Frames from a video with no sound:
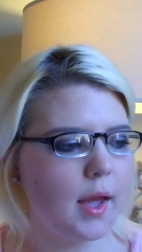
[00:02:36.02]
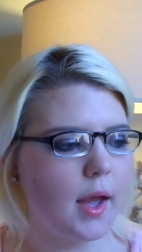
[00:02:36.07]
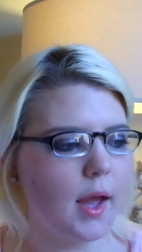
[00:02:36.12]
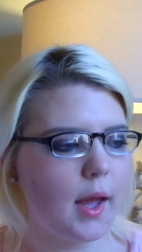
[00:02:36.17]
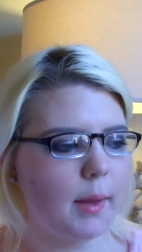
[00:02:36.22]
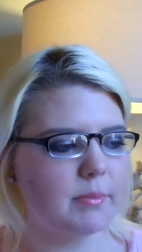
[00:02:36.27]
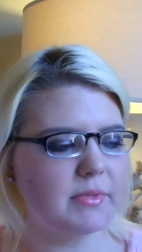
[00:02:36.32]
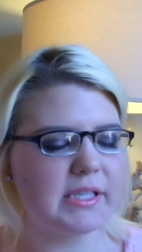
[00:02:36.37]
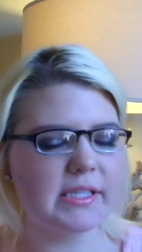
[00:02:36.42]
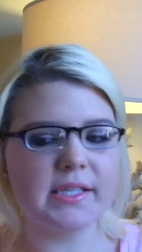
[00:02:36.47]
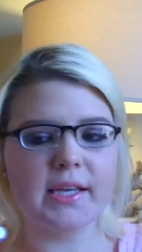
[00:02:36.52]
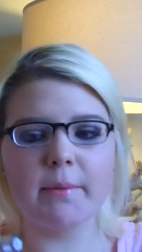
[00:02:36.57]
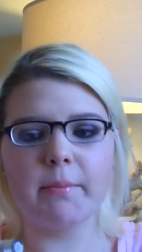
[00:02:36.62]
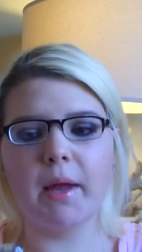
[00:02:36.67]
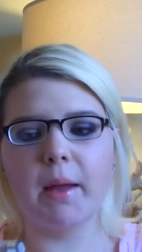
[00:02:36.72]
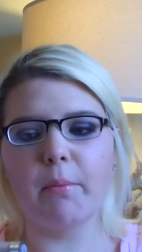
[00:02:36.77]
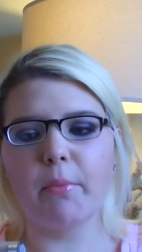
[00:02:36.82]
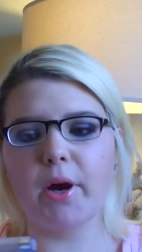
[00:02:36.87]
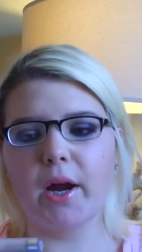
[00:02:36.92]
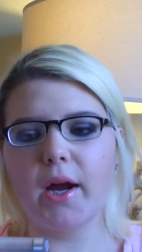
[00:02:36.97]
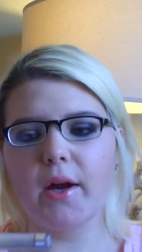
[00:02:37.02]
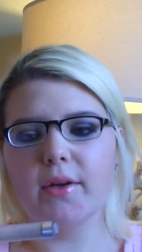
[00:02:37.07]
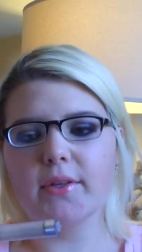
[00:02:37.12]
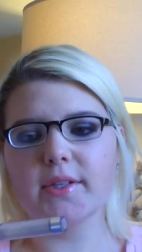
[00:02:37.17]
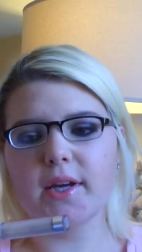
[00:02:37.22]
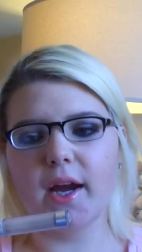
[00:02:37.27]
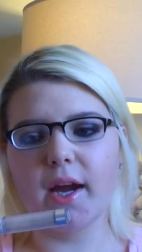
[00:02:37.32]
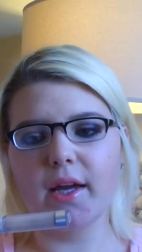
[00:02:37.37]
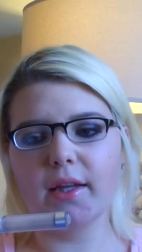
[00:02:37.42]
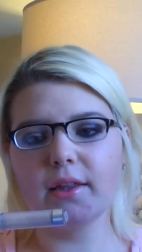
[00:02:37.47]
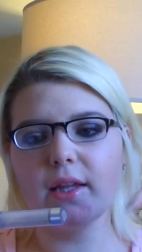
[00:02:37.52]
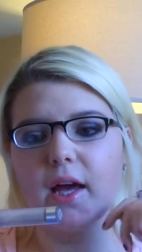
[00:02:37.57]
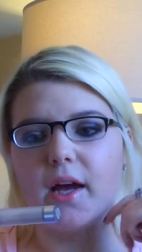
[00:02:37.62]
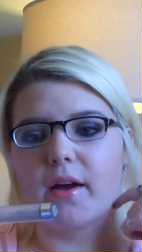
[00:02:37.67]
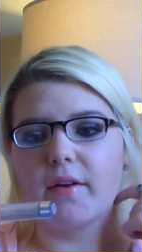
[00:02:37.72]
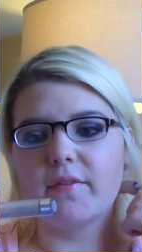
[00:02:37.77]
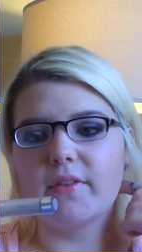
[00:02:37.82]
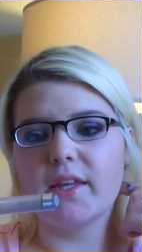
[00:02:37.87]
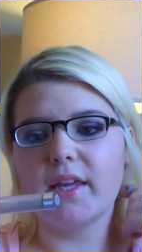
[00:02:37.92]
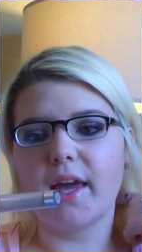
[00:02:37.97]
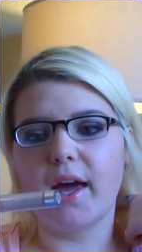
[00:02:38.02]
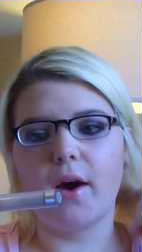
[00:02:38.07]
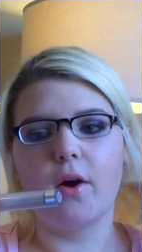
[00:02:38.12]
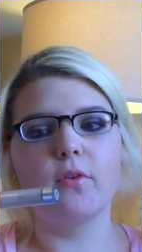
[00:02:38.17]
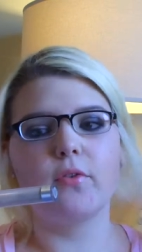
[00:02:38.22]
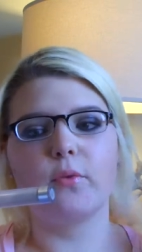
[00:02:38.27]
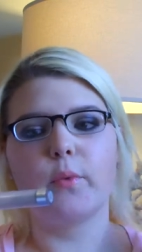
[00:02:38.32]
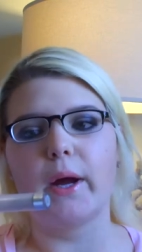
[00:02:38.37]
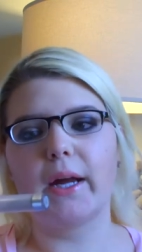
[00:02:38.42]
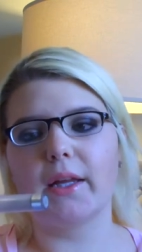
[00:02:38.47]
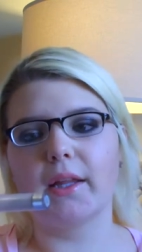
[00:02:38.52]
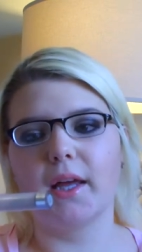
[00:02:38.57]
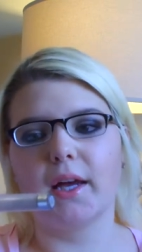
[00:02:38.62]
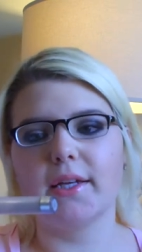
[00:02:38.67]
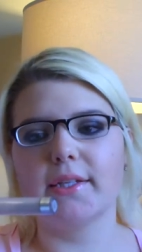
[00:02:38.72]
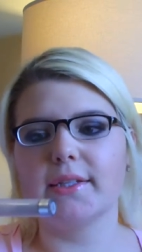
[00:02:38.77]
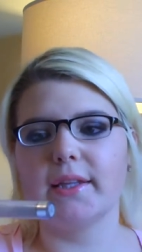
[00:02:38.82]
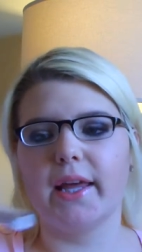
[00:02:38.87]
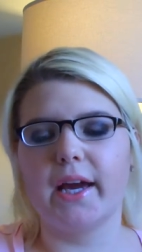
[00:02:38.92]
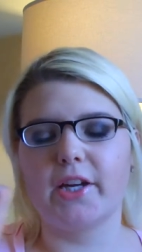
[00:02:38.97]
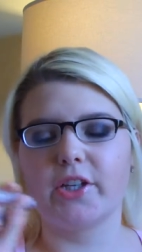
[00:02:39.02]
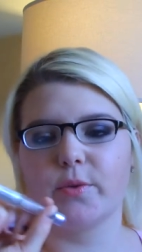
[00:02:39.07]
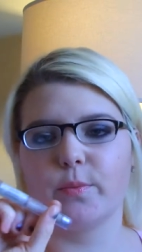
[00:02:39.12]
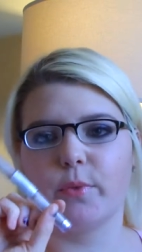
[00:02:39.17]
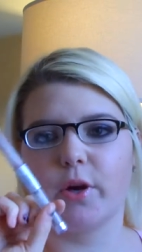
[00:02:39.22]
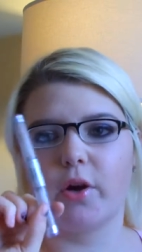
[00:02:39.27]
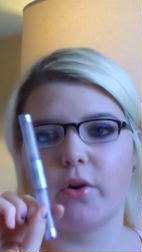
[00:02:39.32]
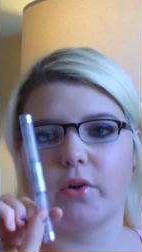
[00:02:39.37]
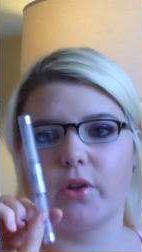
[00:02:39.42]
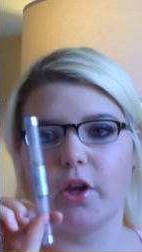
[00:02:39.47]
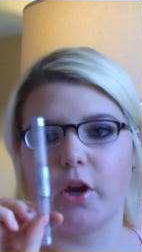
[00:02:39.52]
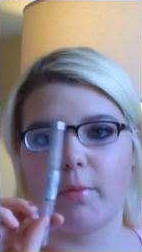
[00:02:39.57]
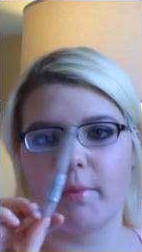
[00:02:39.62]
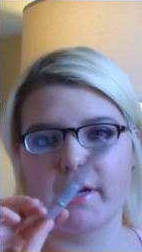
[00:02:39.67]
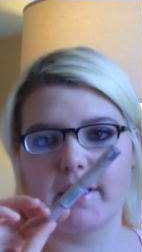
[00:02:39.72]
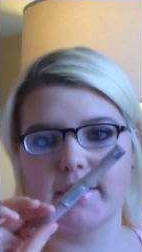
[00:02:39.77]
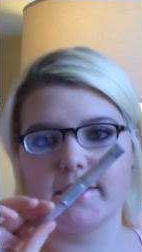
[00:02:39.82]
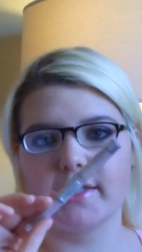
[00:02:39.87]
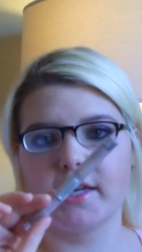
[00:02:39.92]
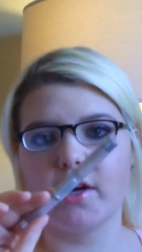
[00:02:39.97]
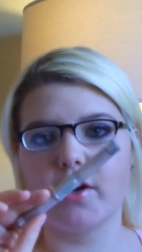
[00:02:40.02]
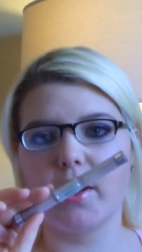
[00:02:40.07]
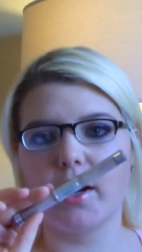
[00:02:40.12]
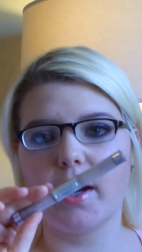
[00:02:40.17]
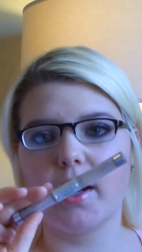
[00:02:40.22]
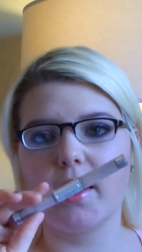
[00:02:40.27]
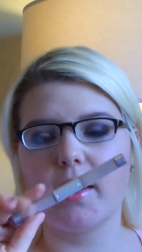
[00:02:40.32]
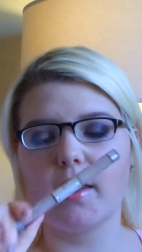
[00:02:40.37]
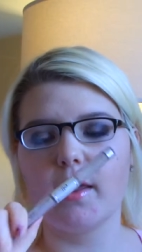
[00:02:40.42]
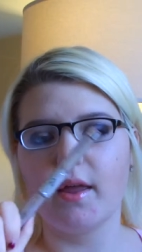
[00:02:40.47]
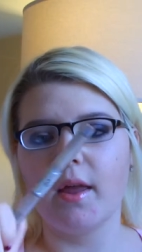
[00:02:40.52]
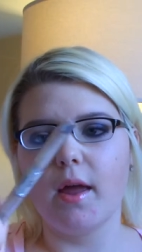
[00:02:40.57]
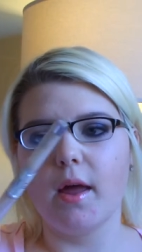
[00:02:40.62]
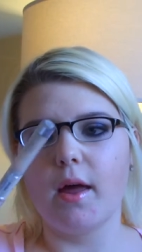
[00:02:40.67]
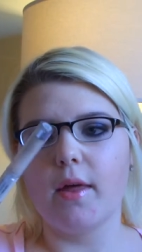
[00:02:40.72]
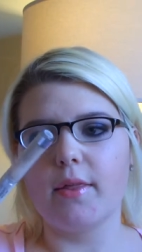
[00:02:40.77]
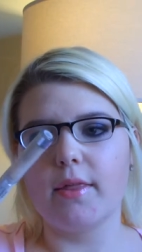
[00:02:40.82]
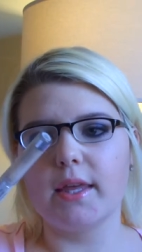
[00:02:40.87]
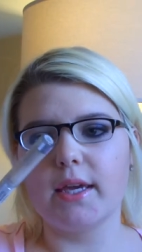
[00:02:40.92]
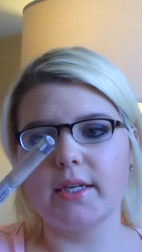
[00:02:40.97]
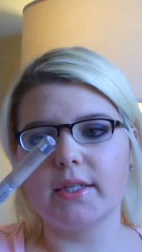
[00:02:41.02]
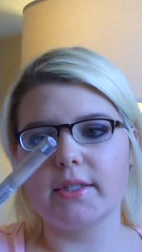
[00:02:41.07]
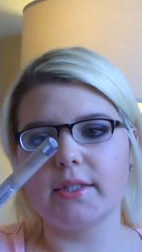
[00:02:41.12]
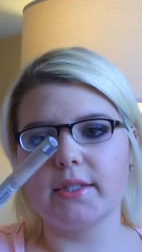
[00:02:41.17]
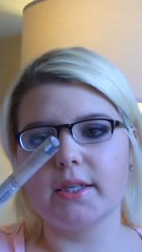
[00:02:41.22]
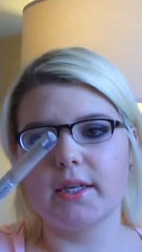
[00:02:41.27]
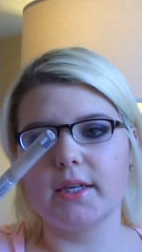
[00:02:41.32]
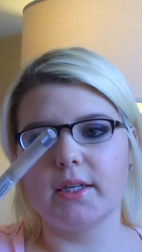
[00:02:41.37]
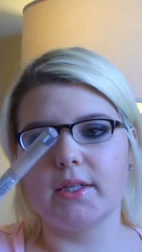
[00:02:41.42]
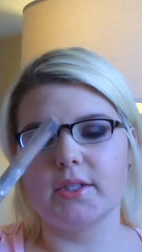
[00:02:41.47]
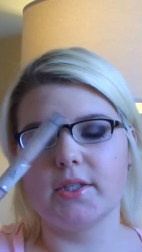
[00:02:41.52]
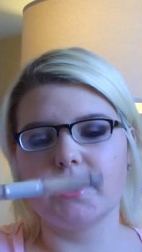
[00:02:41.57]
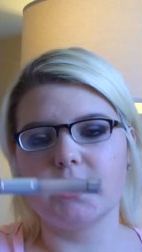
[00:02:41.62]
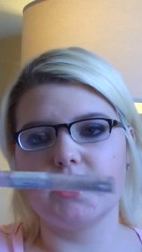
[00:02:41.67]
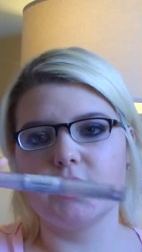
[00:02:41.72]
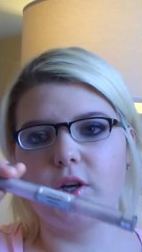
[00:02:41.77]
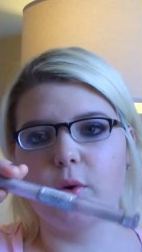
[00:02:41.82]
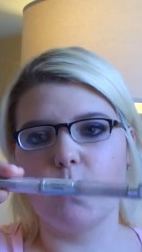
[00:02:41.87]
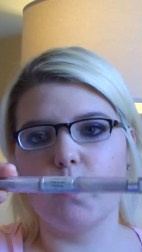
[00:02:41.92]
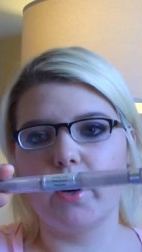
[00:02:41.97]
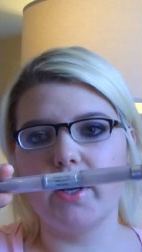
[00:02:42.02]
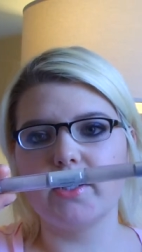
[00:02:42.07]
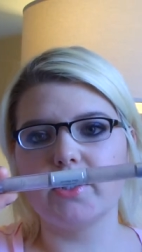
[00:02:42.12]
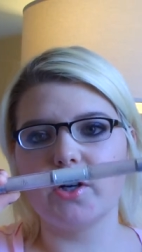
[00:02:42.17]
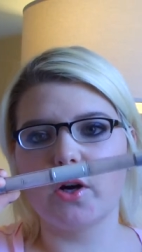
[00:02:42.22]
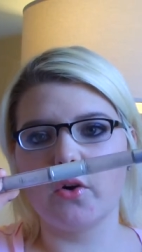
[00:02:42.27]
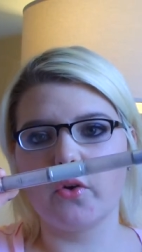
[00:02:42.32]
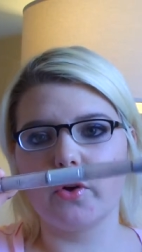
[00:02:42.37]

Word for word: Um, to set my brows, I love the e.l.f. Wet Gloss Lash and Brow Clear Mascara. This is $1.